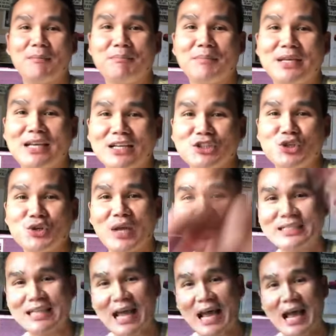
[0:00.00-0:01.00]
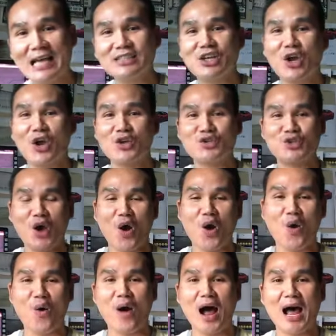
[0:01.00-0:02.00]
because you guys asked,
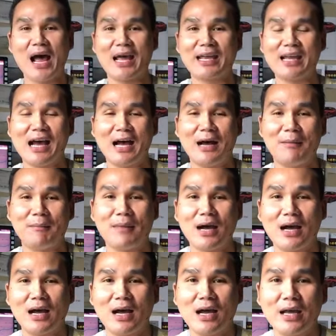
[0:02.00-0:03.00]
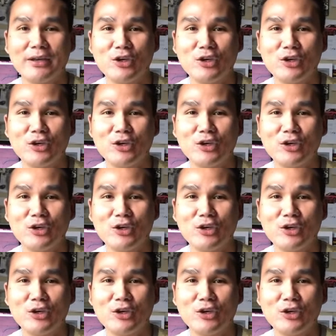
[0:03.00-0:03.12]
so I